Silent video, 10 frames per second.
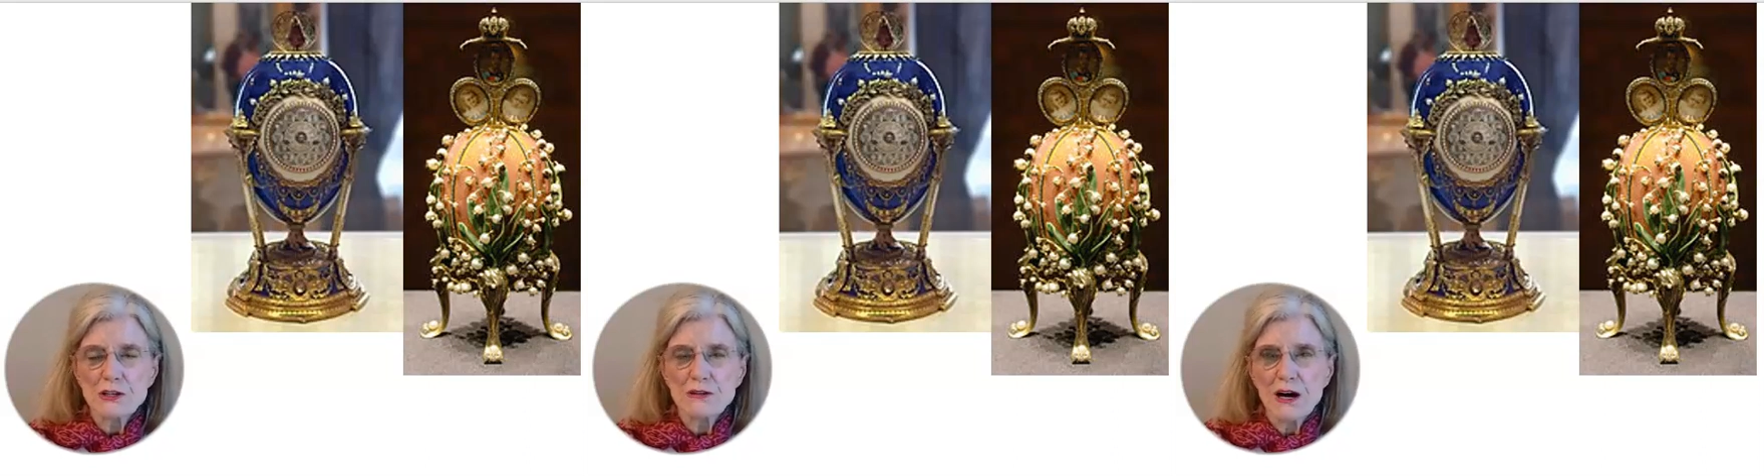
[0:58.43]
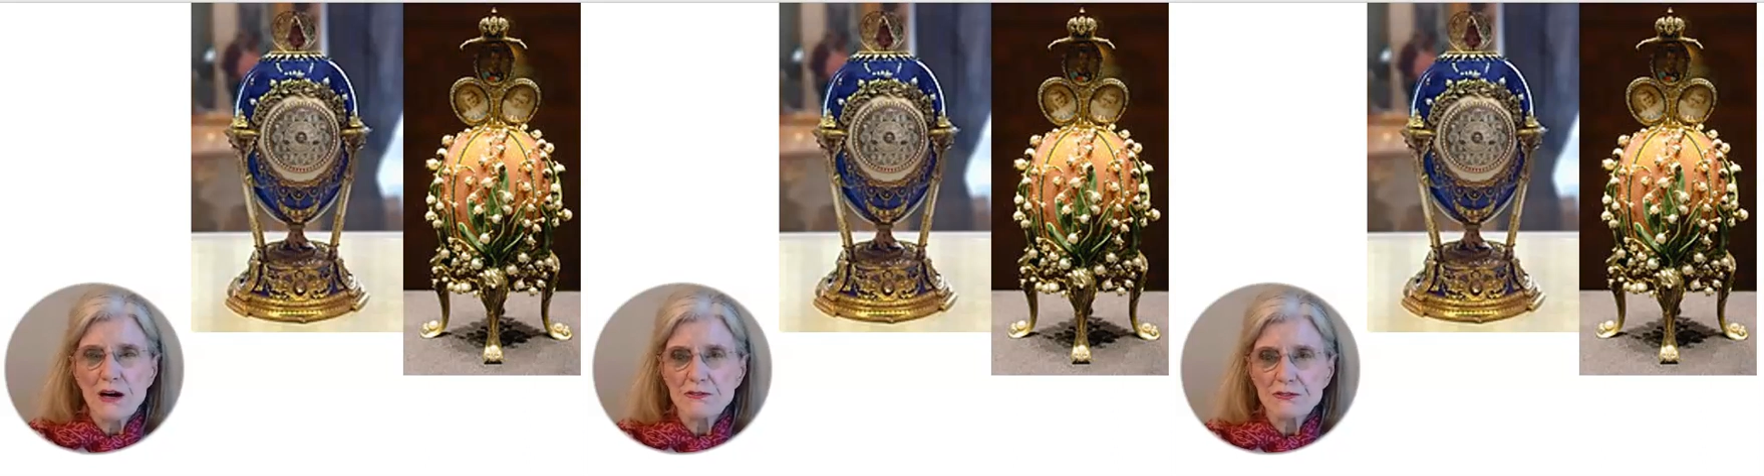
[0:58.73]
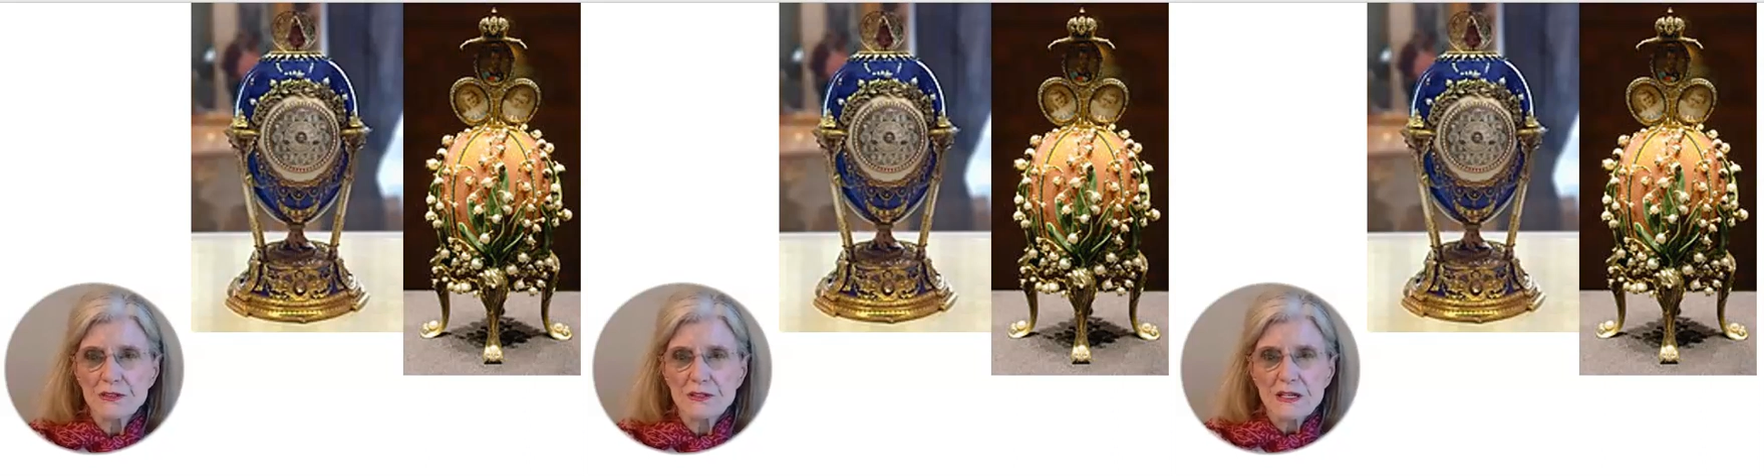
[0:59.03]

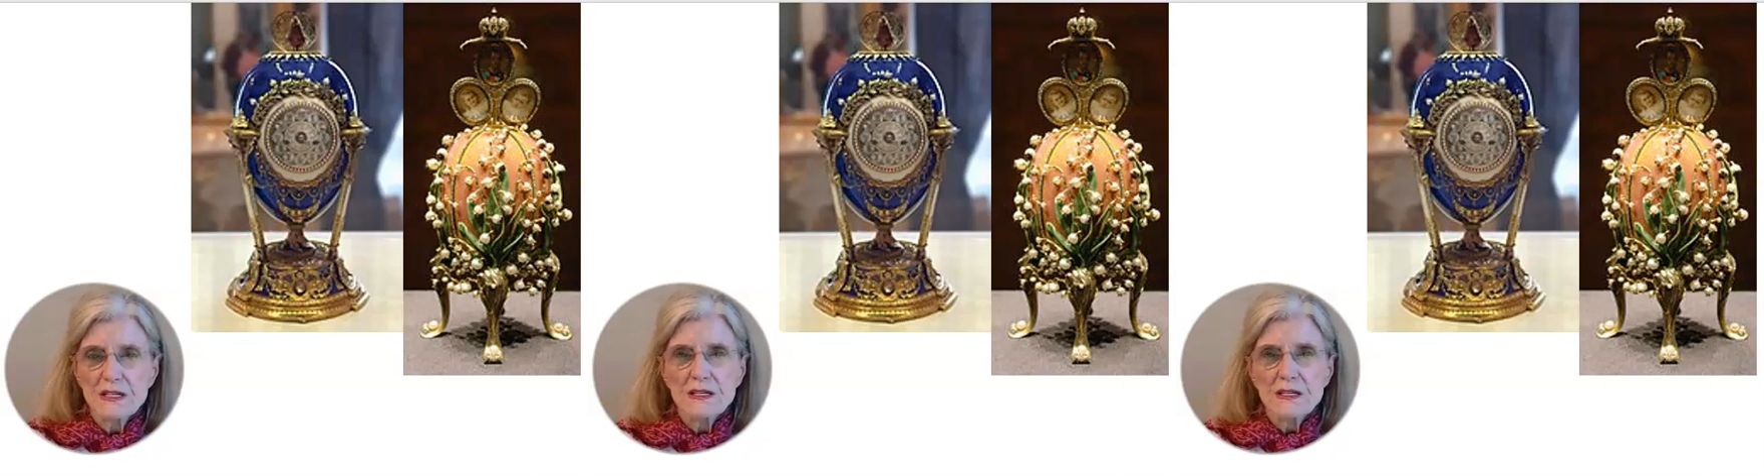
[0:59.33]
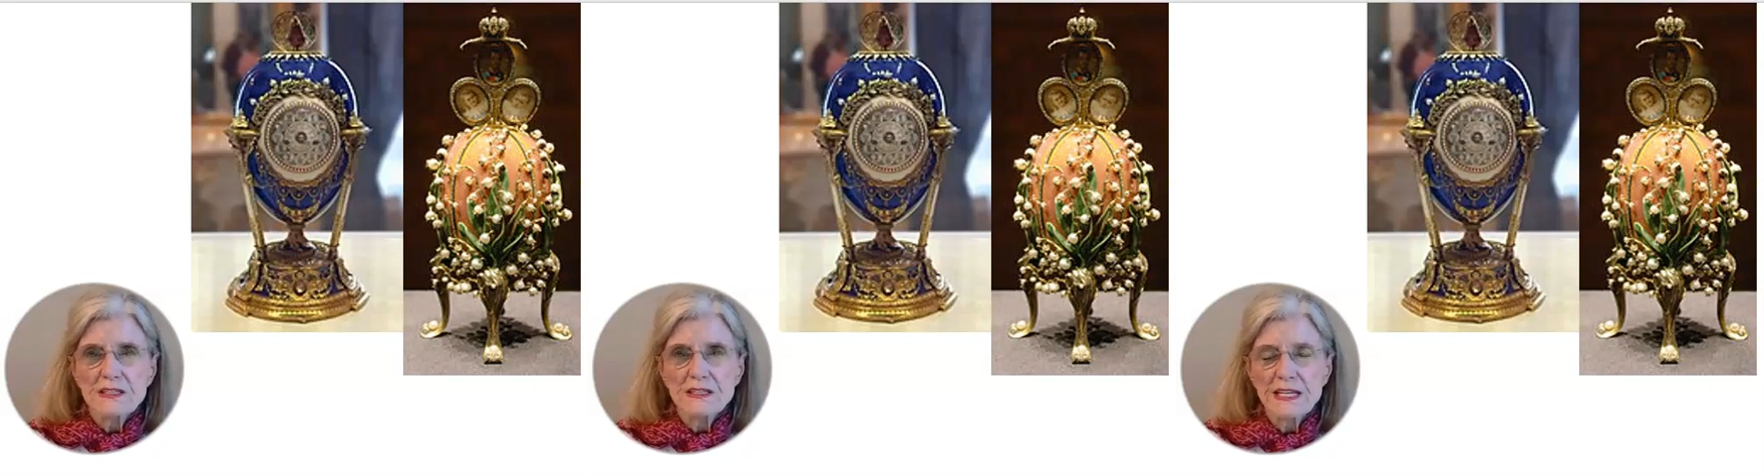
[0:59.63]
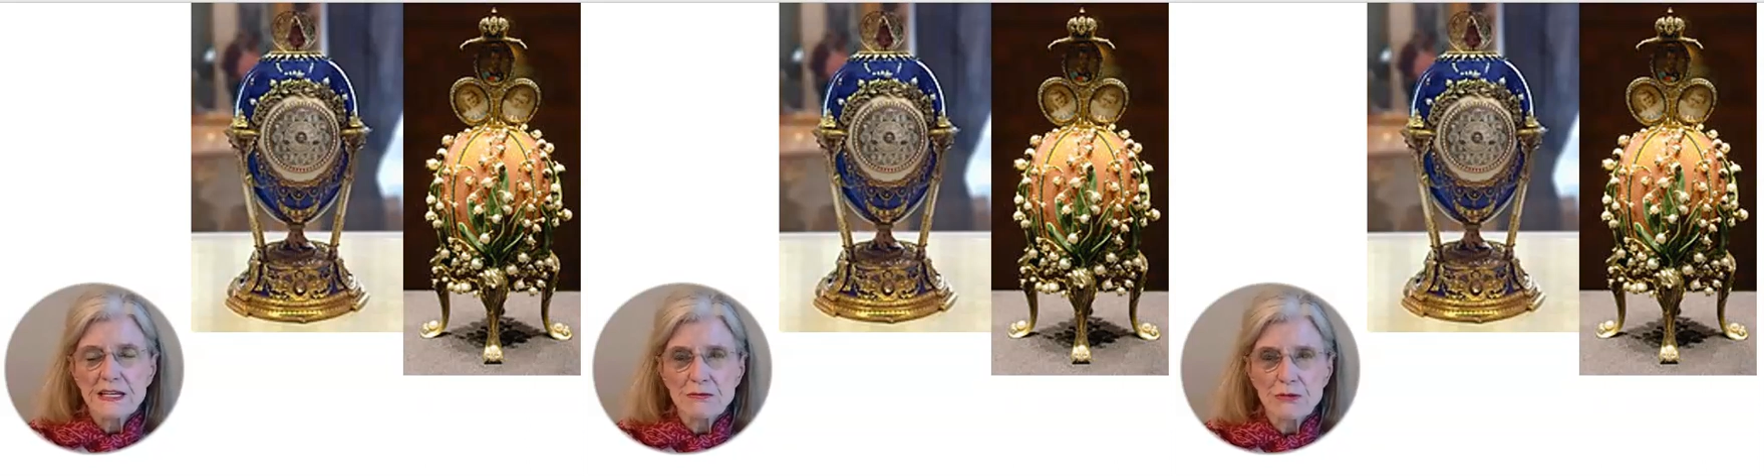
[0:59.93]
loved
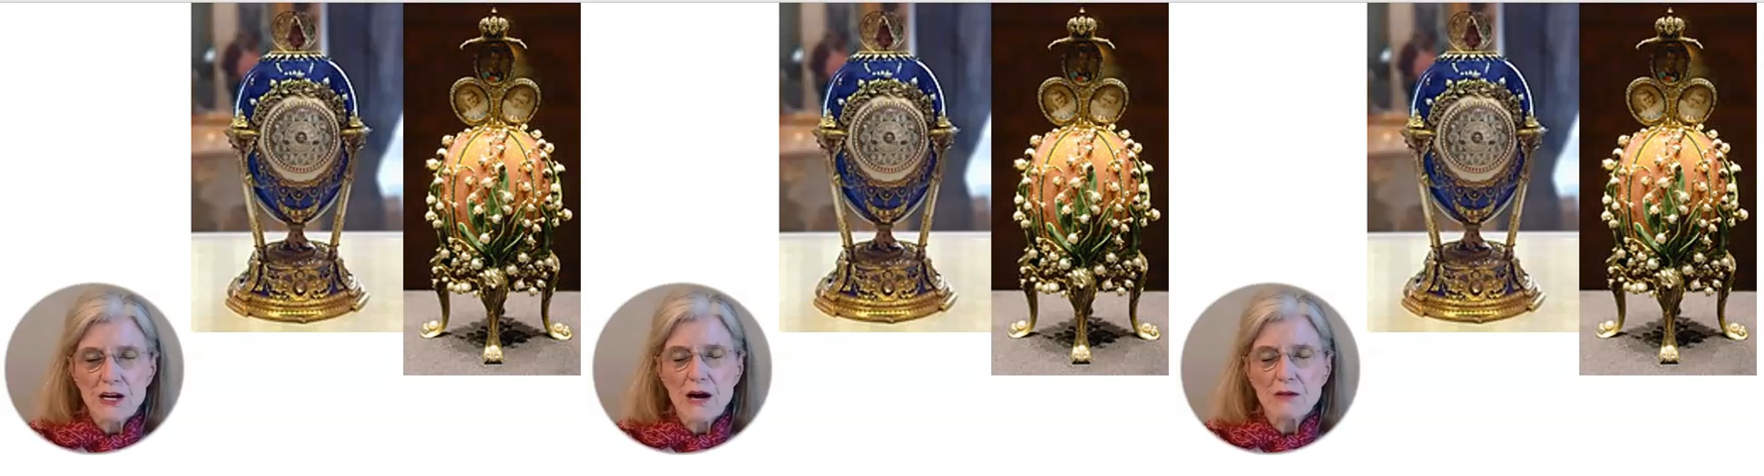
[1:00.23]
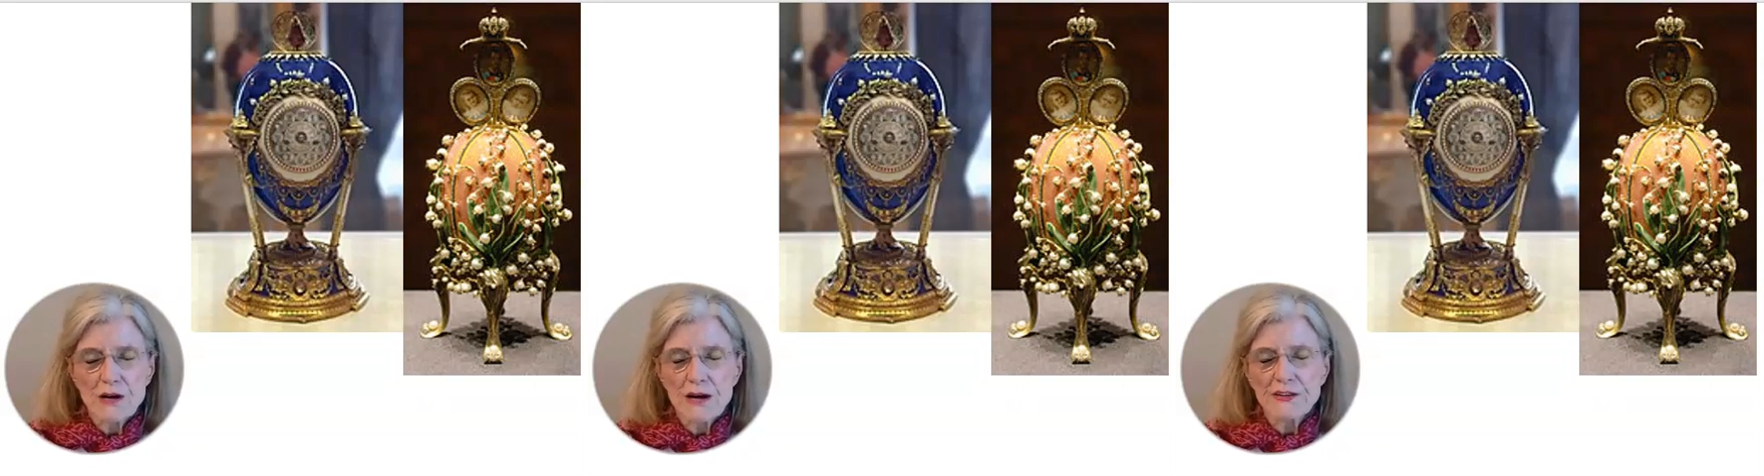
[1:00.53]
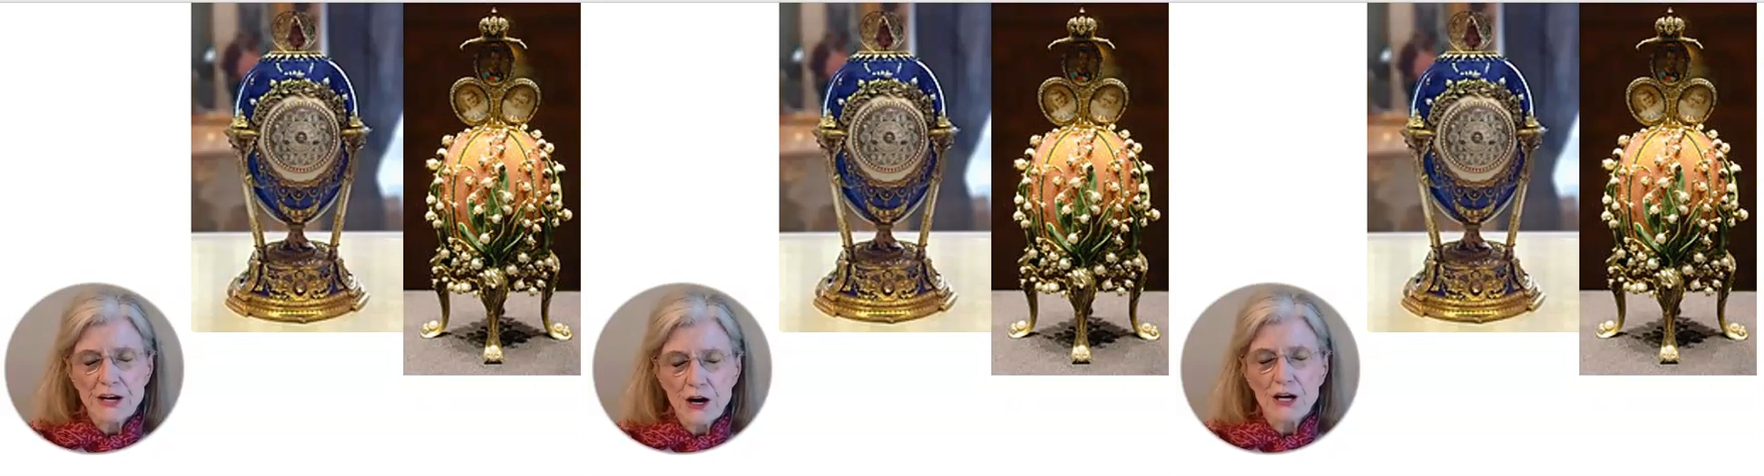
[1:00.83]
the
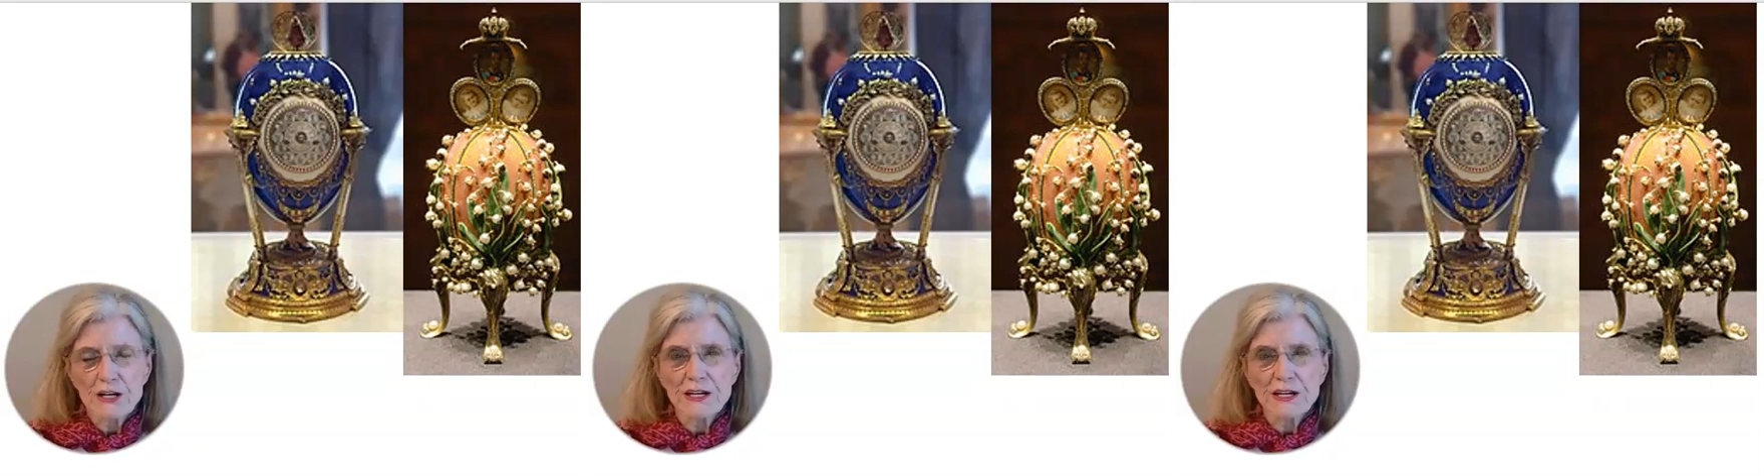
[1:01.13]
art